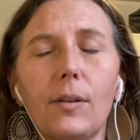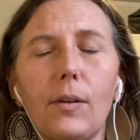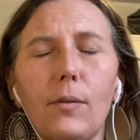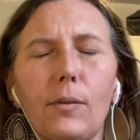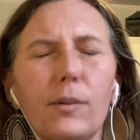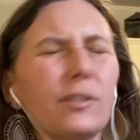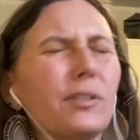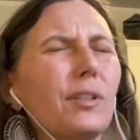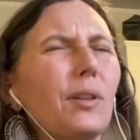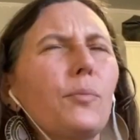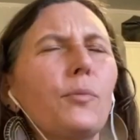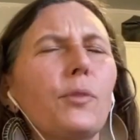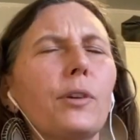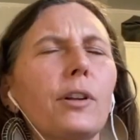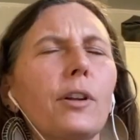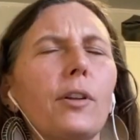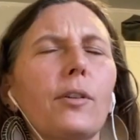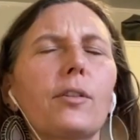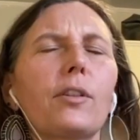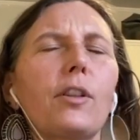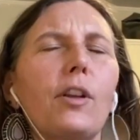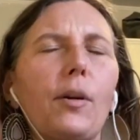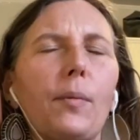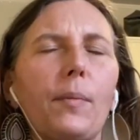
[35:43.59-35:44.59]
or somewhere in
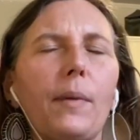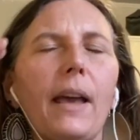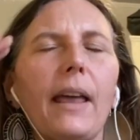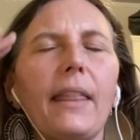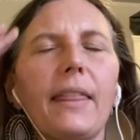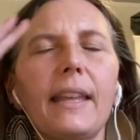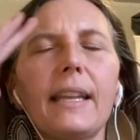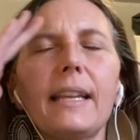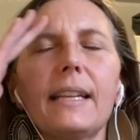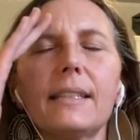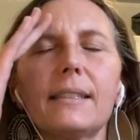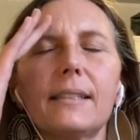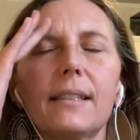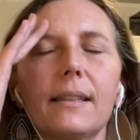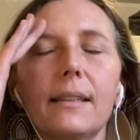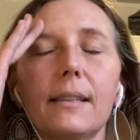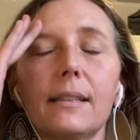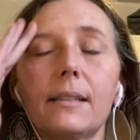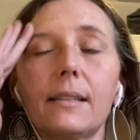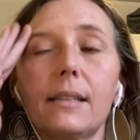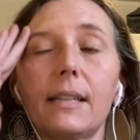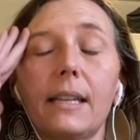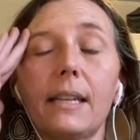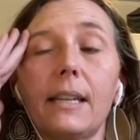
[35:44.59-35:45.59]
Oklahoma, I think it's in
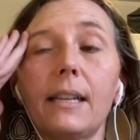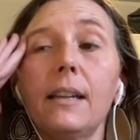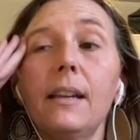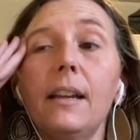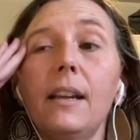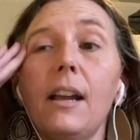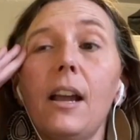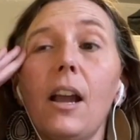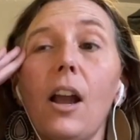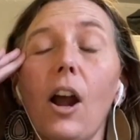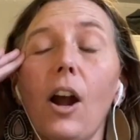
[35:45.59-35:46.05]
the city,